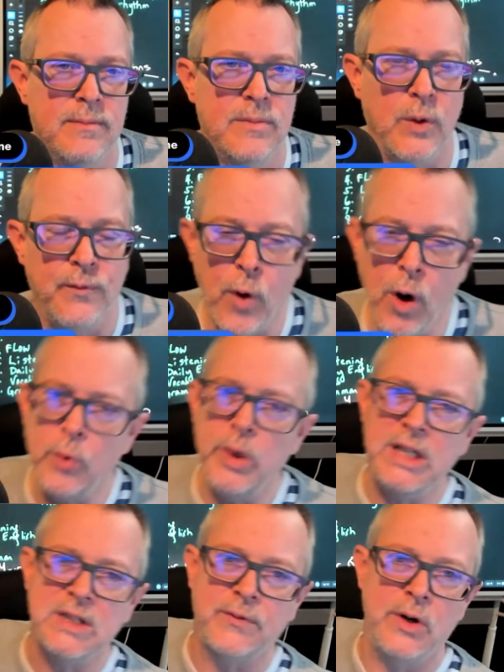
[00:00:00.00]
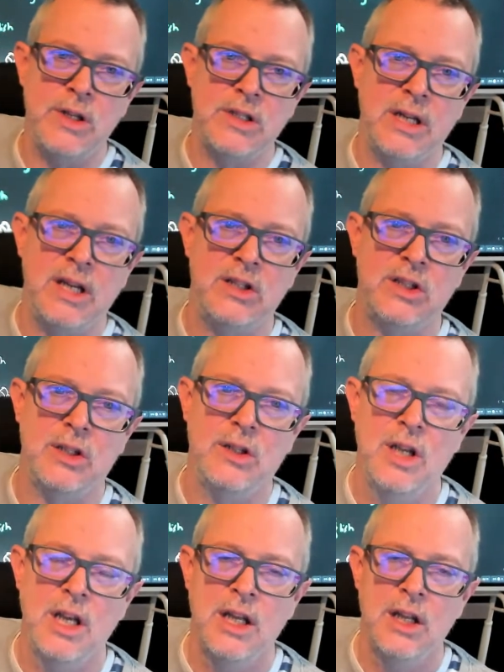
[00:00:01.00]
So 4 weeks for intonation,
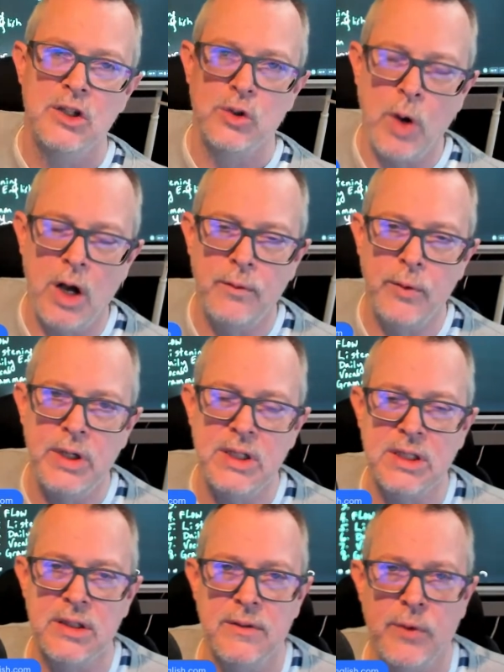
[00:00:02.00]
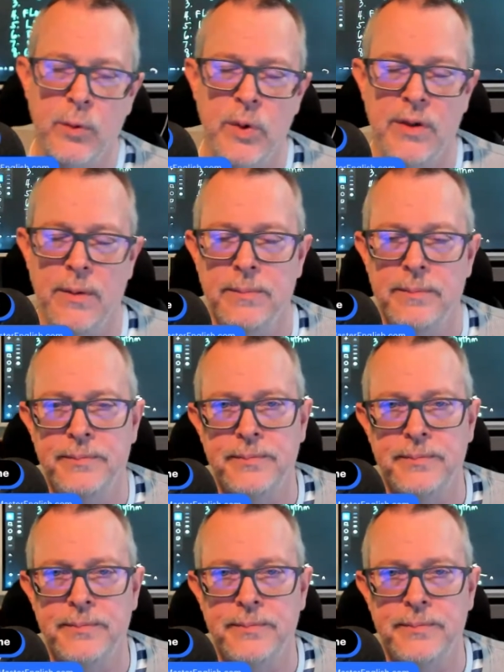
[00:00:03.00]
12 weeks for rhythm.